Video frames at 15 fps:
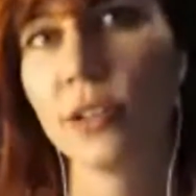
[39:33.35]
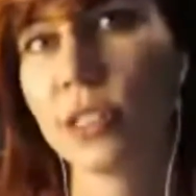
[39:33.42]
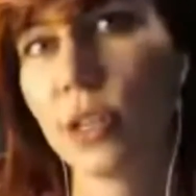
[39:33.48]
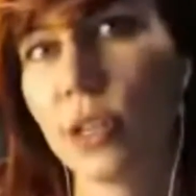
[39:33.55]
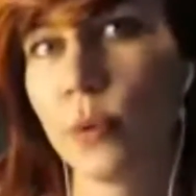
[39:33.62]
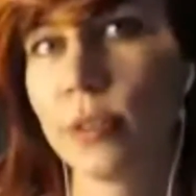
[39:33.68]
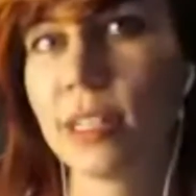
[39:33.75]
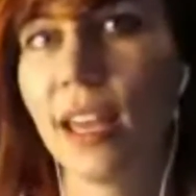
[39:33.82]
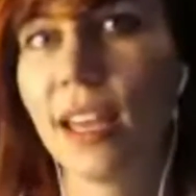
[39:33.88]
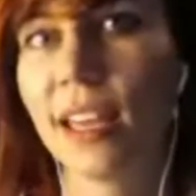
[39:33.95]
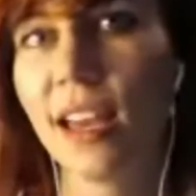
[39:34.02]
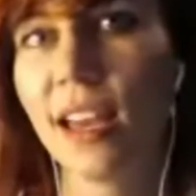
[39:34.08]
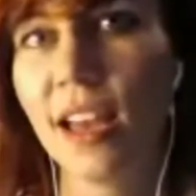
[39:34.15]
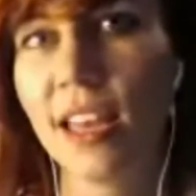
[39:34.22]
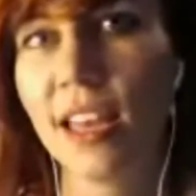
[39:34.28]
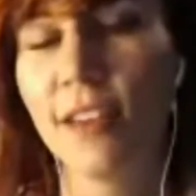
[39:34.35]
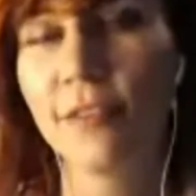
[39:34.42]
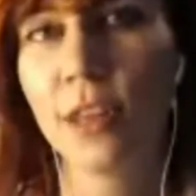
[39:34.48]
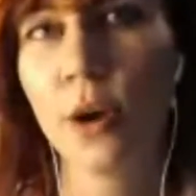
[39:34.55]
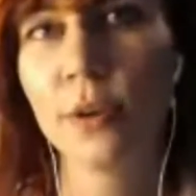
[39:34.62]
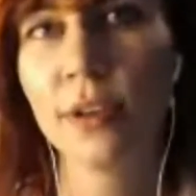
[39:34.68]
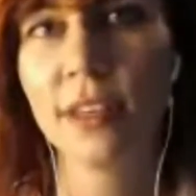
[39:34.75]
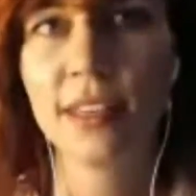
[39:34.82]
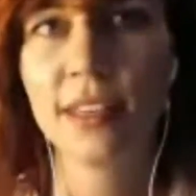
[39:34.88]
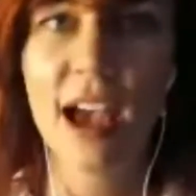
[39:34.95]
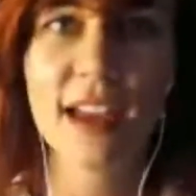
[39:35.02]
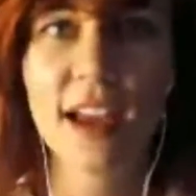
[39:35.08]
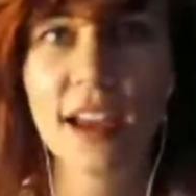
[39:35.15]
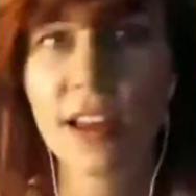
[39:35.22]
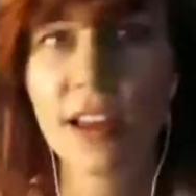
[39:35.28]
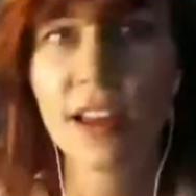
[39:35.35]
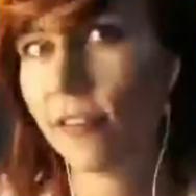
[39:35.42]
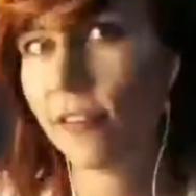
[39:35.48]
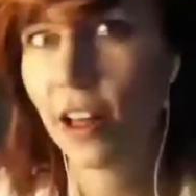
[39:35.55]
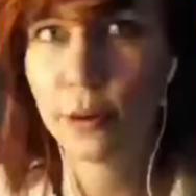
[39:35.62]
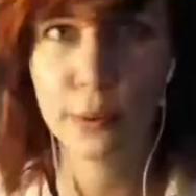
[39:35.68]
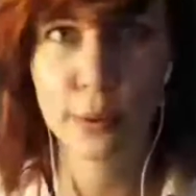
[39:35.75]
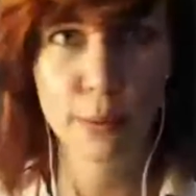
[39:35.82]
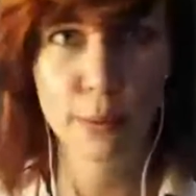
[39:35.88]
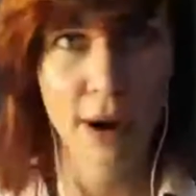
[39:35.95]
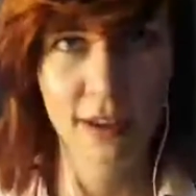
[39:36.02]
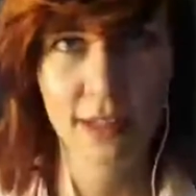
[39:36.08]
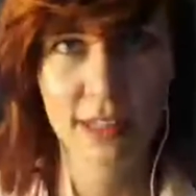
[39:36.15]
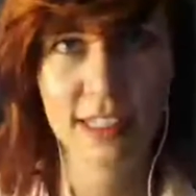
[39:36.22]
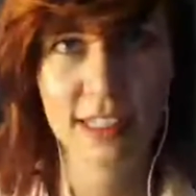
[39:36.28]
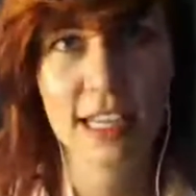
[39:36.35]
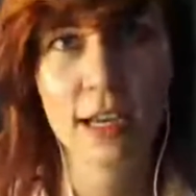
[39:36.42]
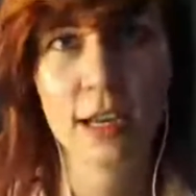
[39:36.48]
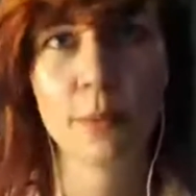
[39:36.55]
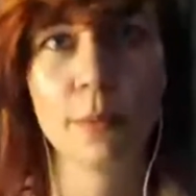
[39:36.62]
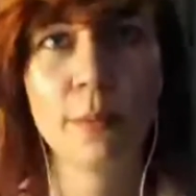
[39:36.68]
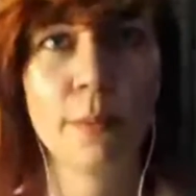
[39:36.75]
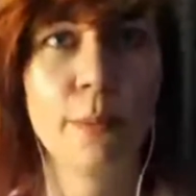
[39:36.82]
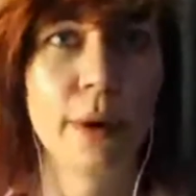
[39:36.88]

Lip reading: So it was like, even though, yeah, you're a valuable part of the team,